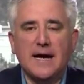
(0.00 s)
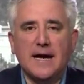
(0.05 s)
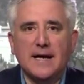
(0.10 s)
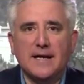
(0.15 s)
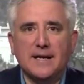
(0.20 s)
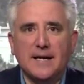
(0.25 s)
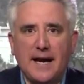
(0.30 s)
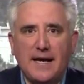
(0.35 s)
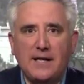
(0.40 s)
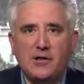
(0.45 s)

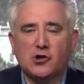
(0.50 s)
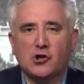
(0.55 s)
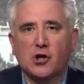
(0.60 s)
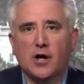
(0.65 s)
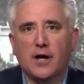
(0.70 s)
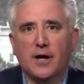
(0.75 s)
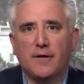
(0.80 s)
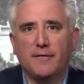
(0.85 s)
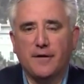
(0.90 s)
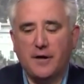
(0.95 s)

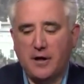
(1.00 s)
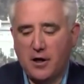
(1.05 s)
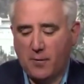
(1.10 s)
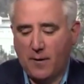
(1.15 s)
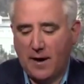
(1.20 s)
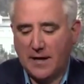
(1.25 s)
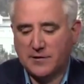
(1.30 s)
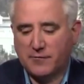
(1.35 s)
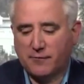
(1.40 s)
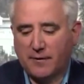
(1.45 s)
nature of the
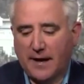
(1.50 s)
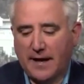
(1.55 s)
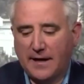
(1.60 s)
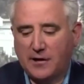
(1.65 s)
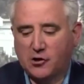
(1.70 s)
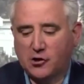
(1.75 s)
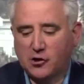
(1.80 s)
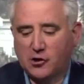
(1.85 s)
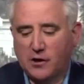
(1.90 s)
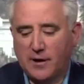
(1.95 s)
U.S.
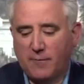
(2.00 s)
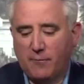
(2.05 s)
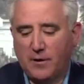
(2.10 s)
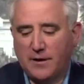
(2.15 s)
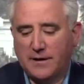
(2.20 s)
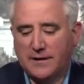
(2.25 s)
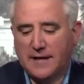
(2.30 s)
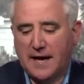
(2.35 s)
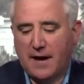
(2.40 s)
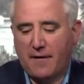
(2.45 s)
relationship
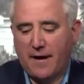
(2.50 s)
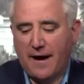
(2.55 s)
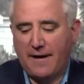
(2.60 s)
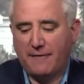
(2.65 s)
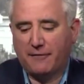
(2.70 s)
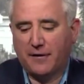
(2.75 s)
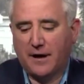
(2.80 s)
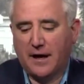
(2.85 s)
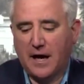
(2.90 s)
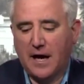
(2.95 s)
with South
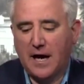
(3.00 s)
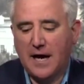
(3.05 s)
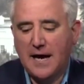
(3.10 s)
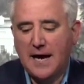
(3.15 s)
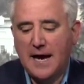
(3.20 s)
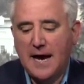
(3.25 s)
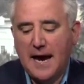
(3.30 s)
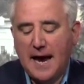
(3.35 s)
Africa.